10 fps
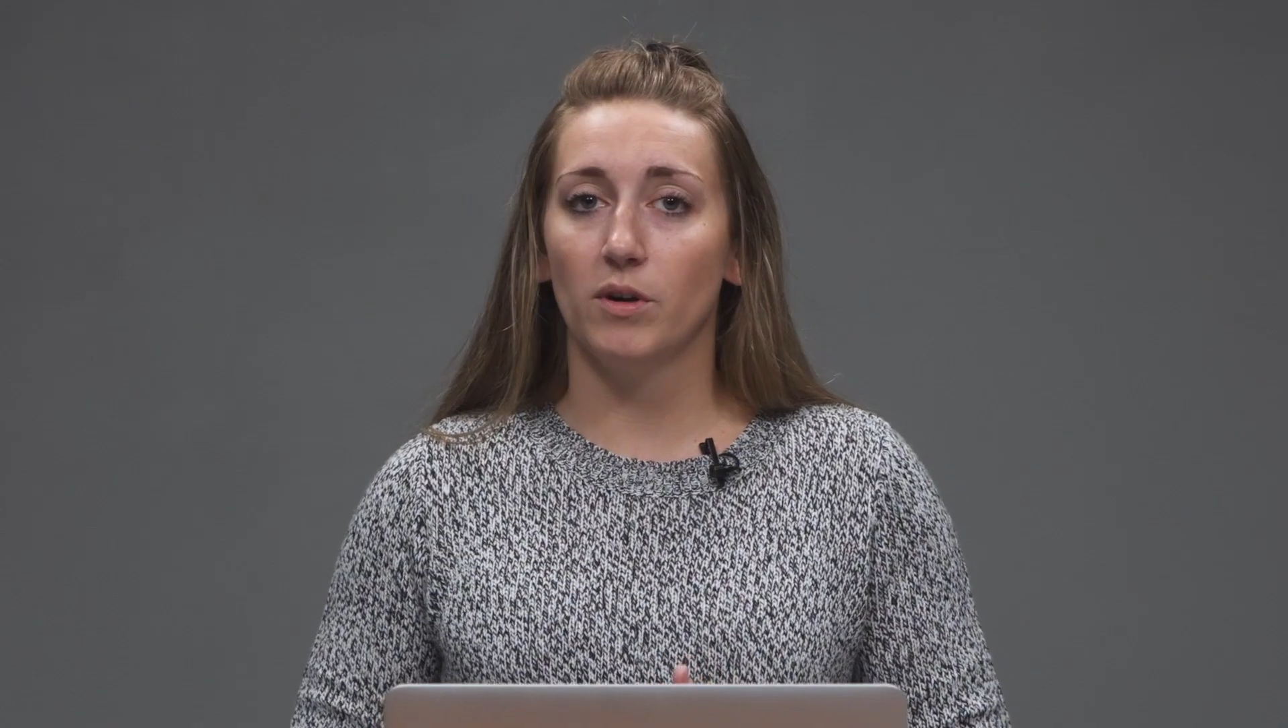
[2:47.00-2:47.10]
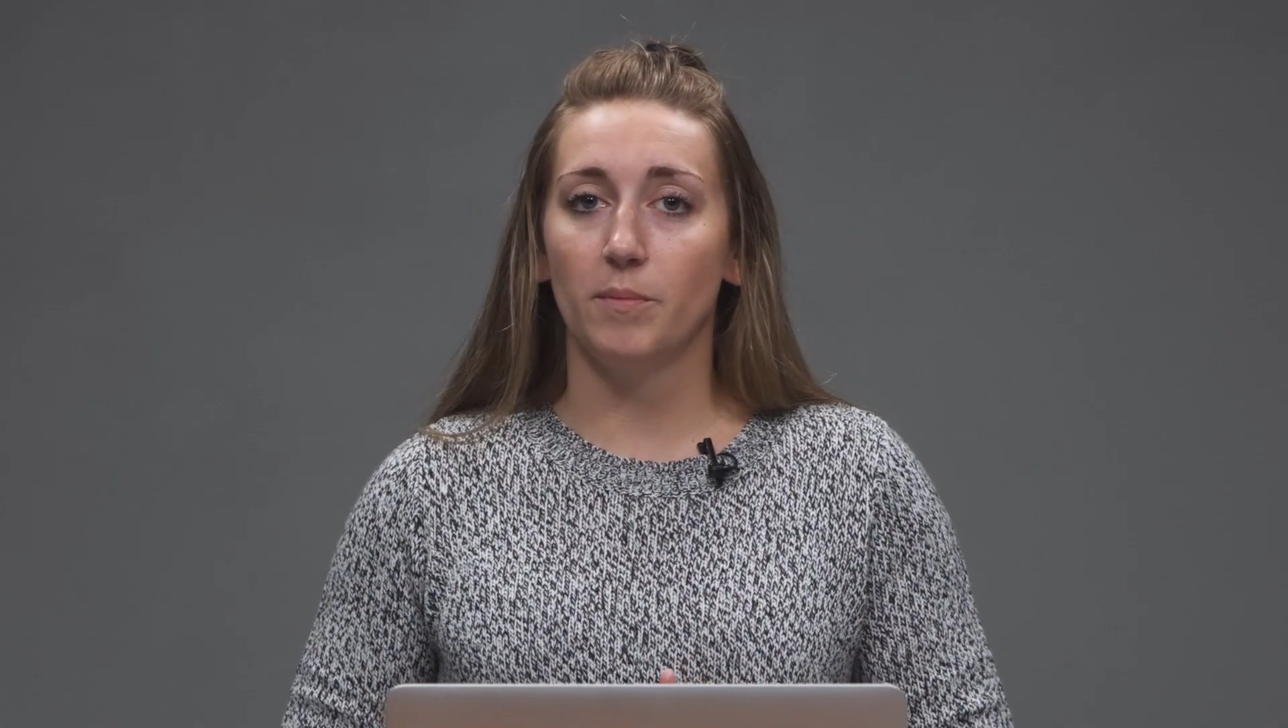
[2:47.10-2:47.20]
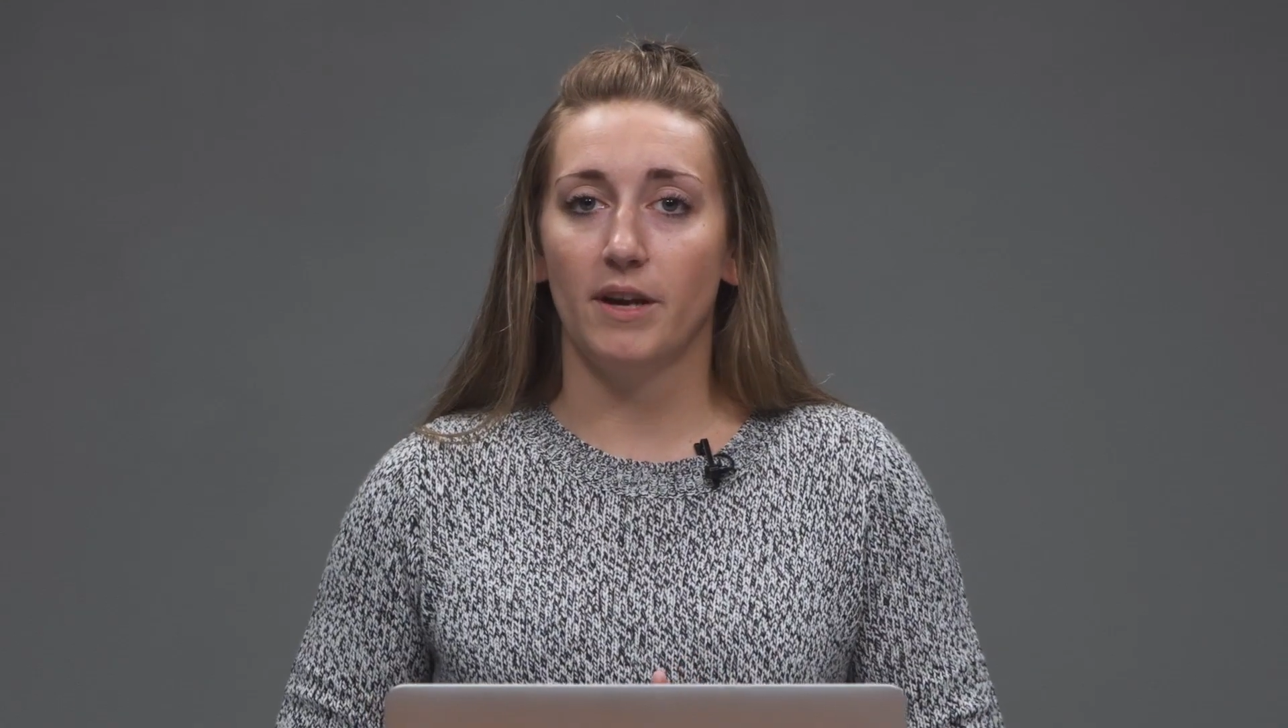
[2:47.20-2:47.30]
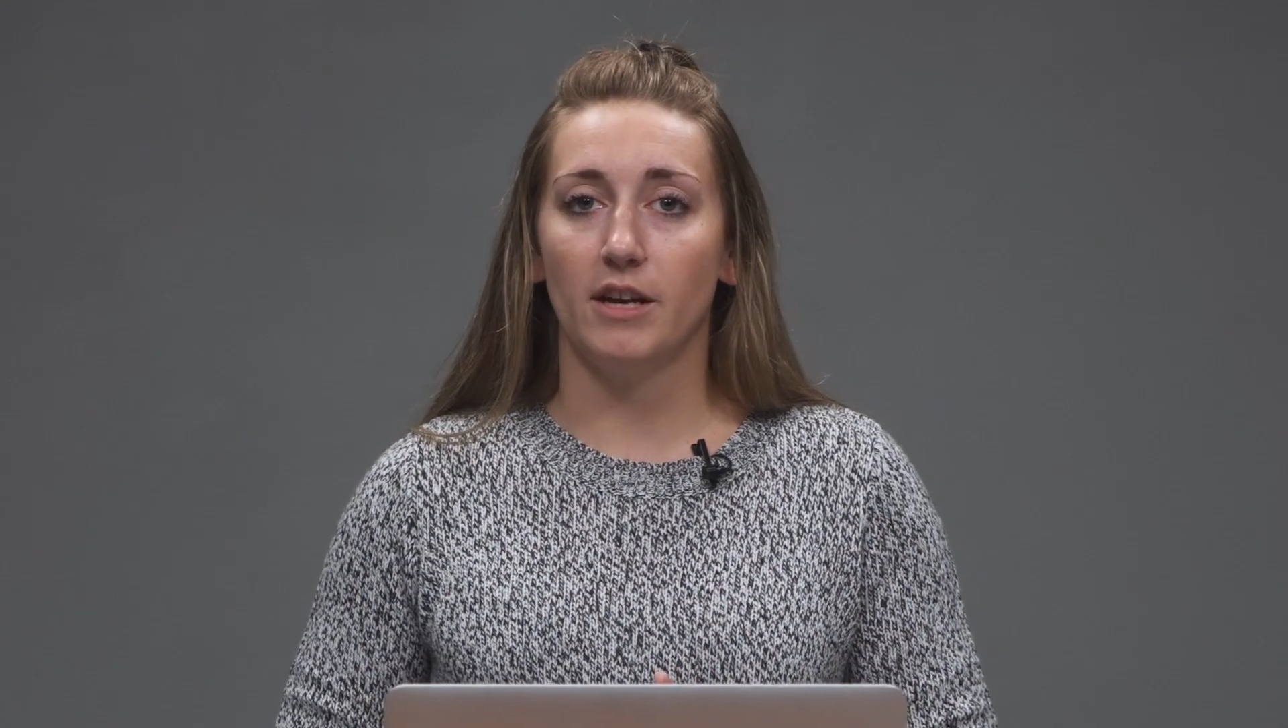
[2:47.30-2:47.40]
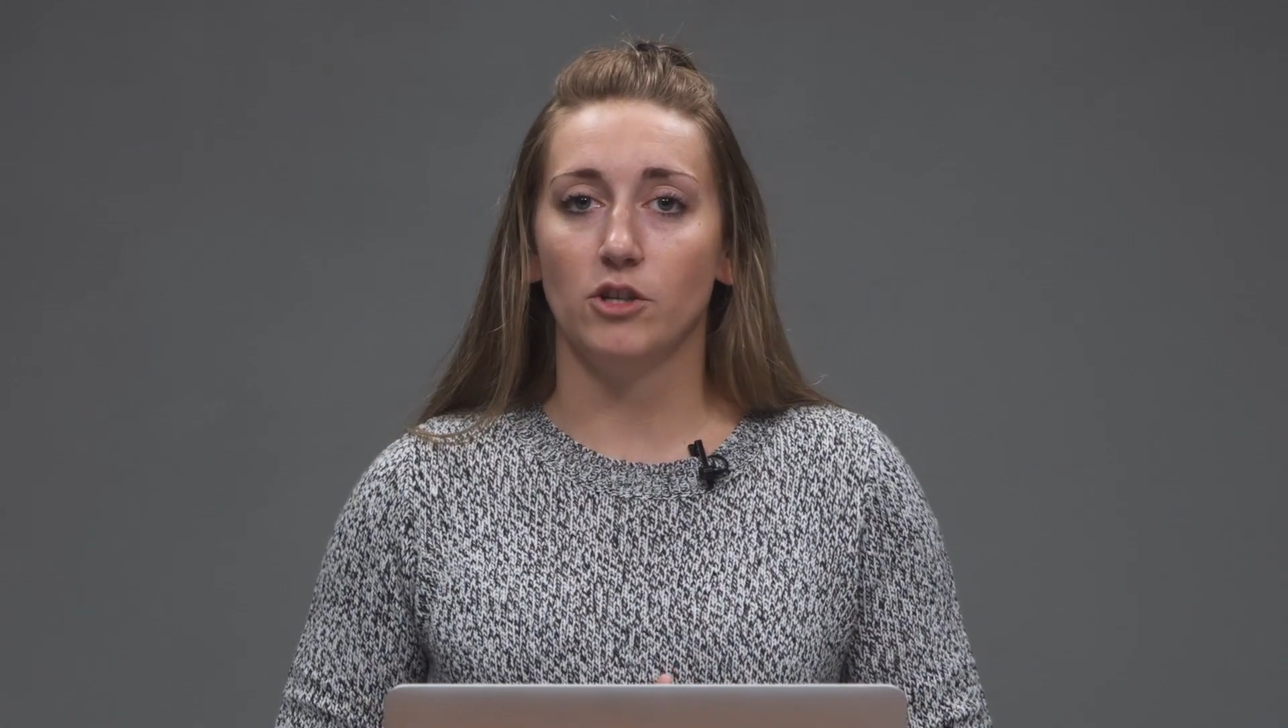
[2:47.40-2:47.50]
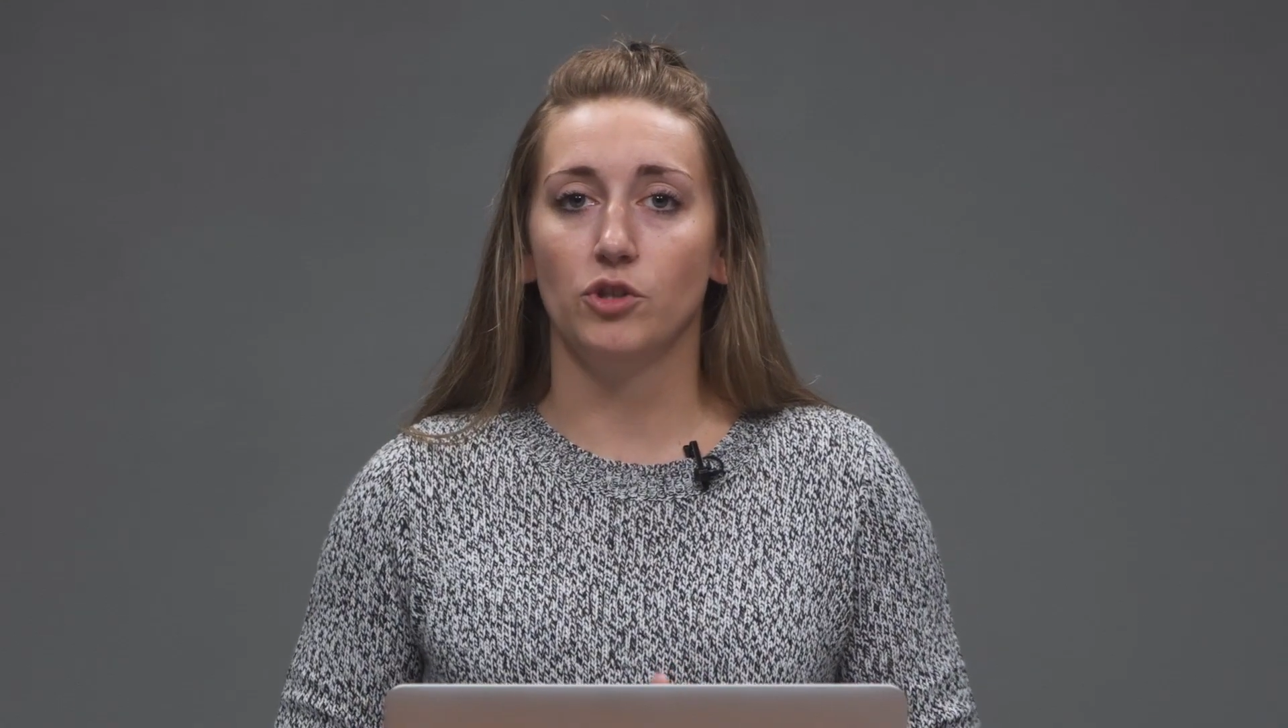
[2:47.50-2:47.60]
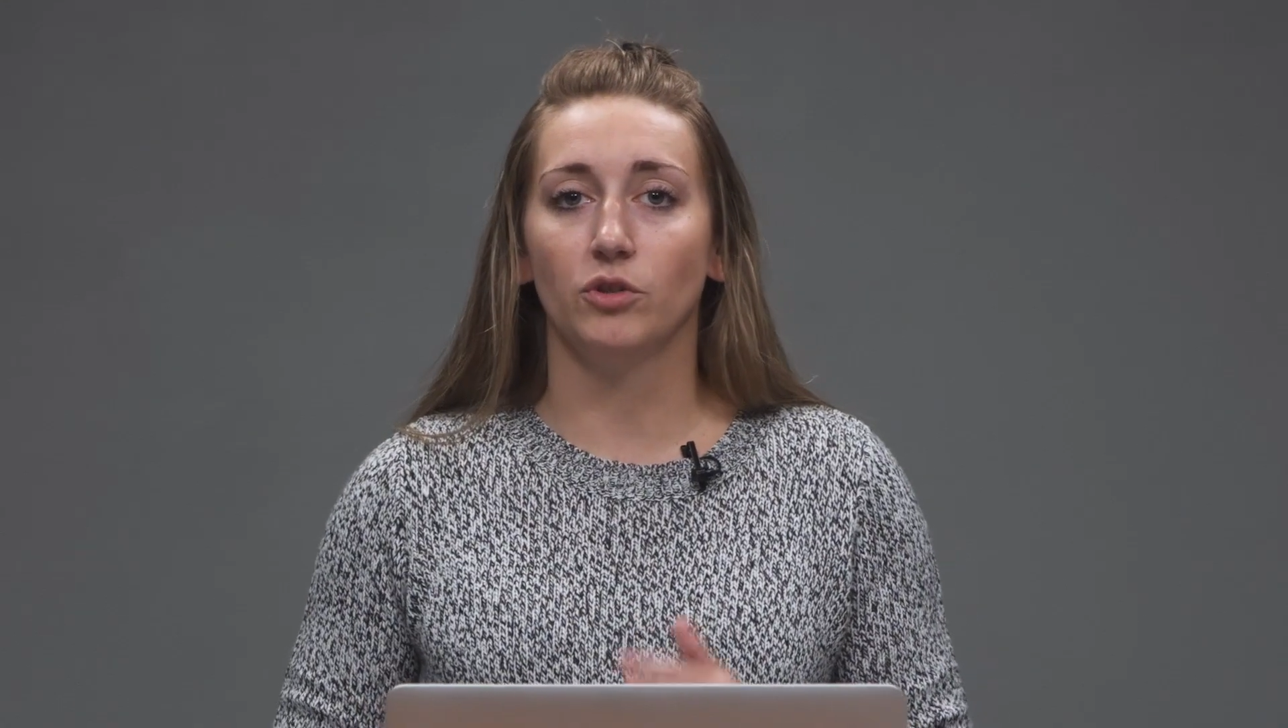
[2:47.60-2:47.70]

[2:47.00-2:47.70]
than one page,